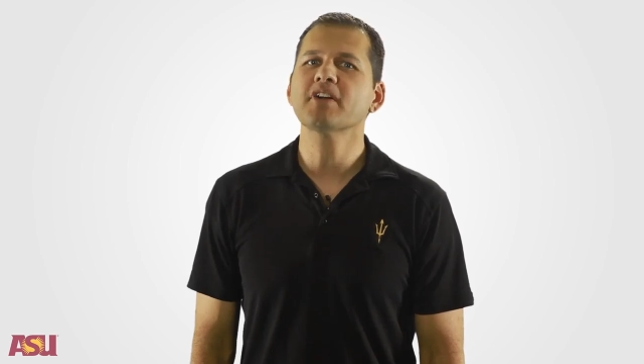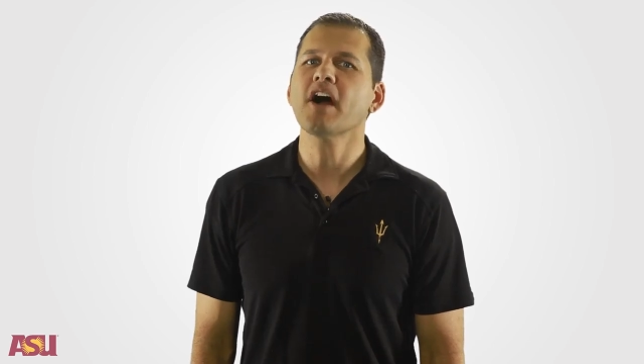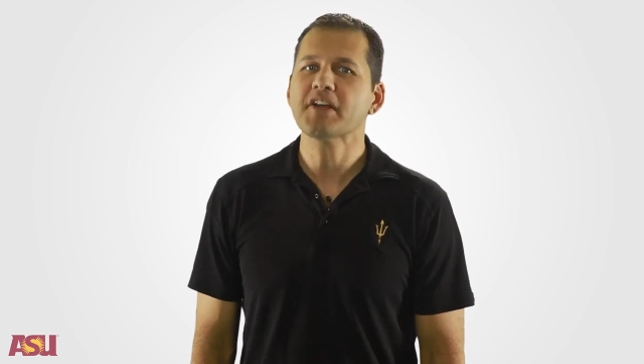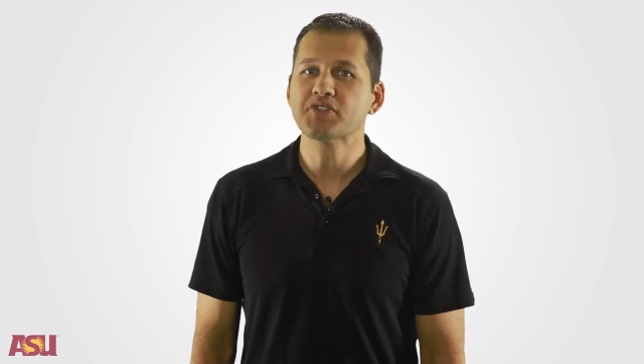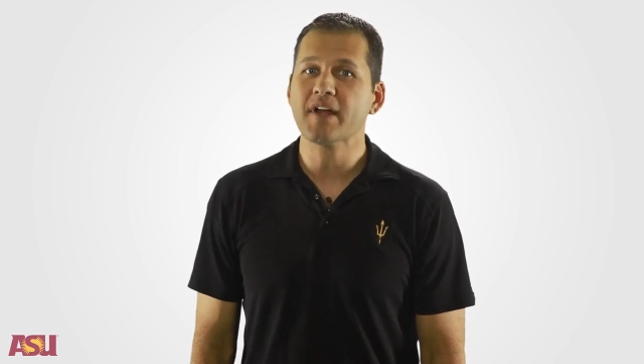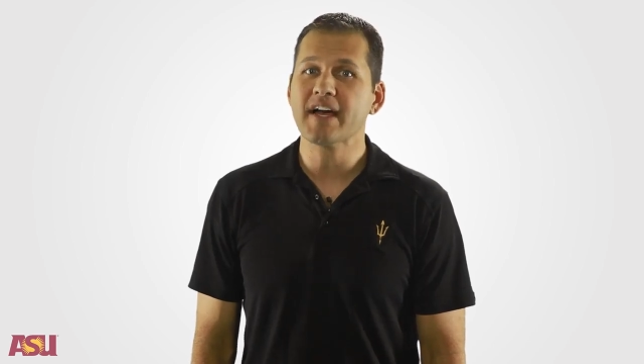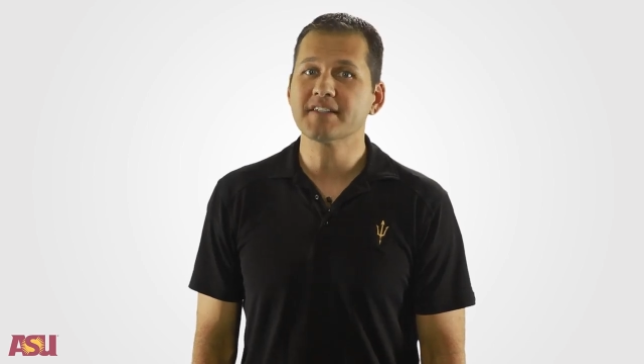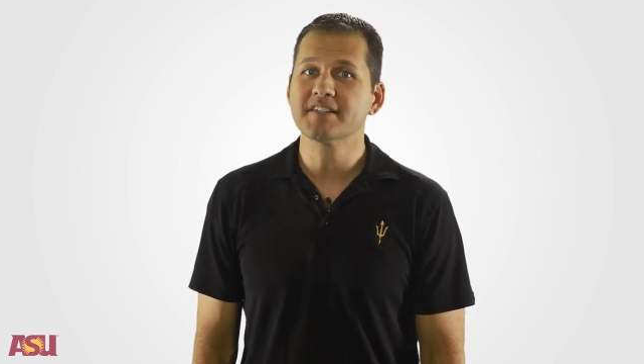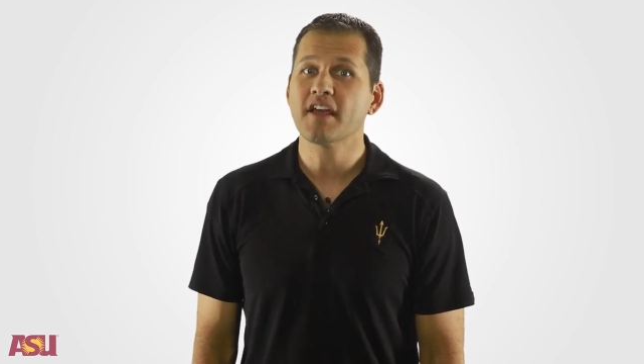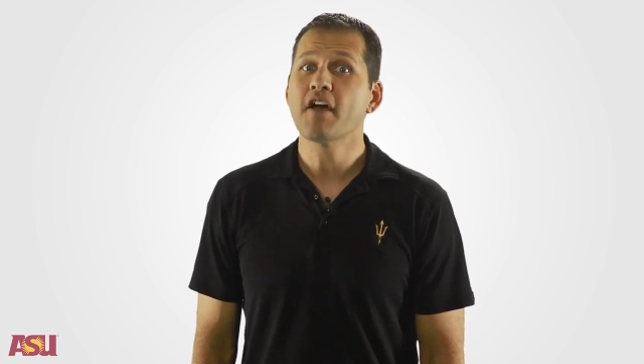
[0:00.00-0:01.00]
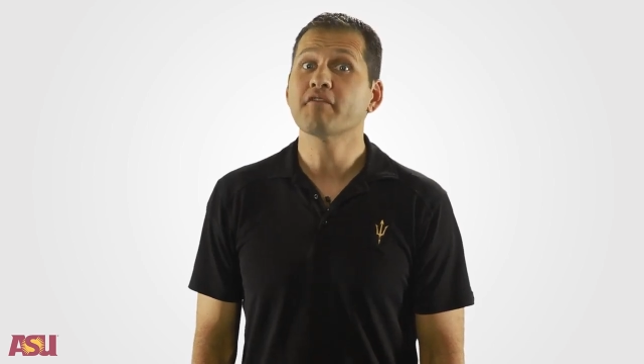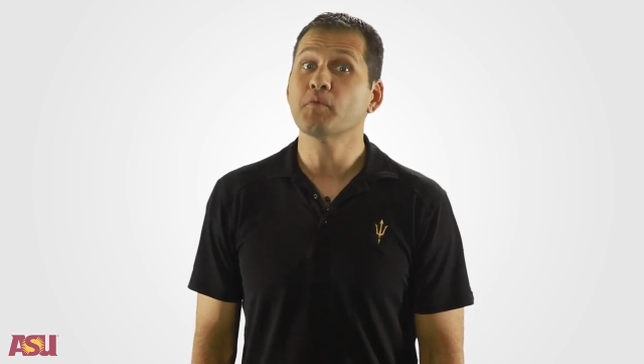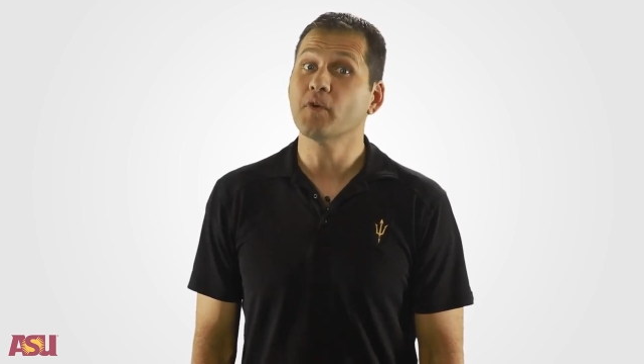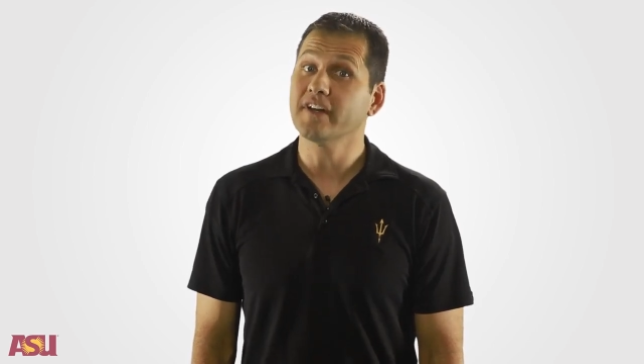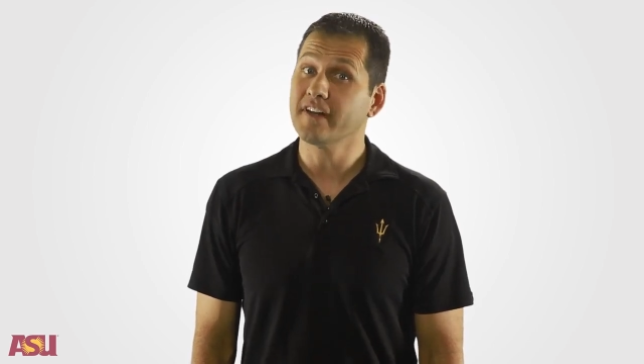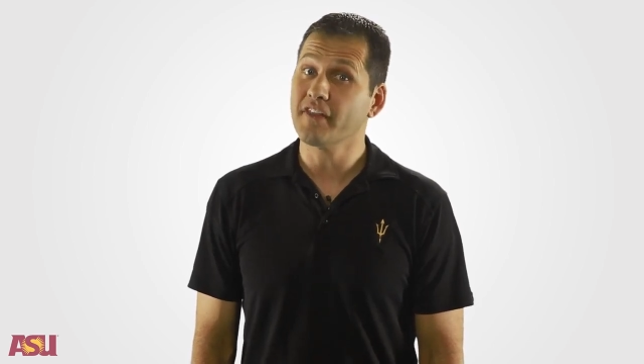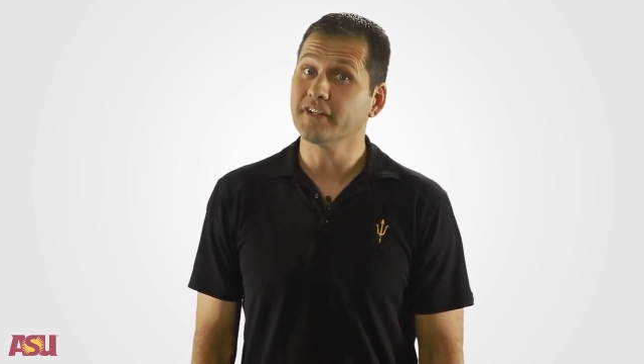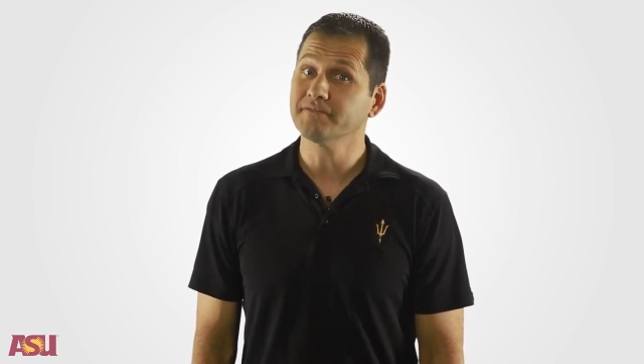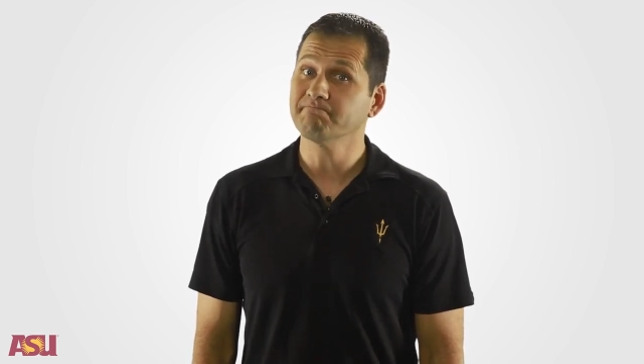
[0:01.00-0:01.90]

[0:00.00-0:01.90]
contrasts from one another.